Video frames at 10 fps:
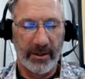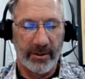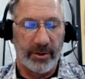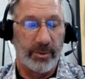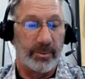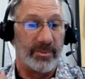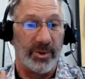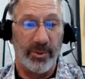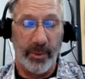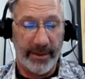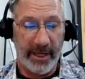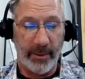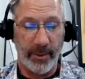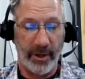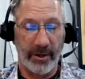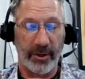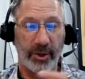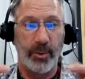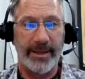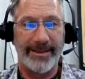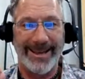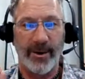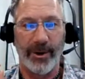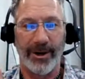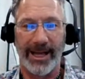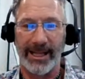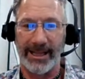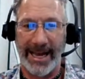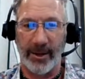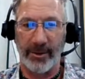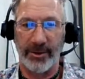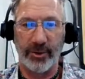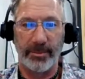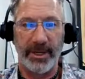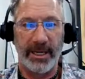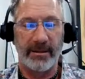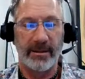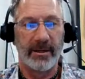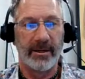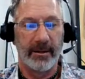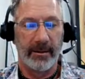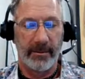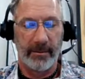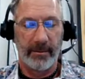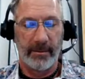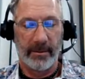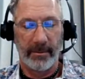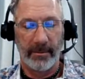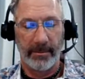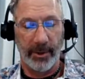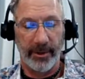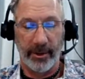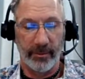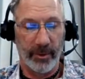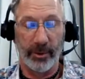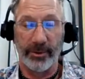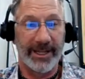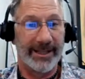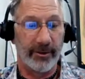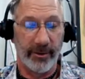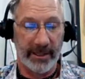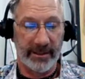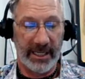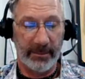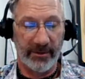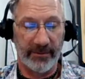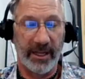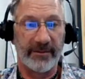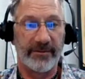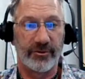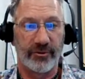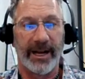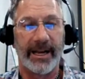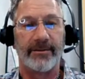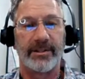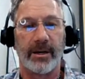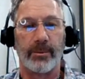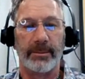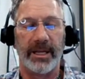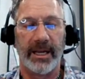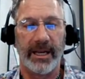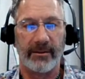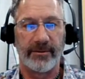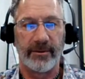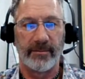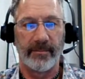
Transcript: So, who we think we are, who we think we're allowed to be, both in our roles and the grand scheme of life, drives how we behave.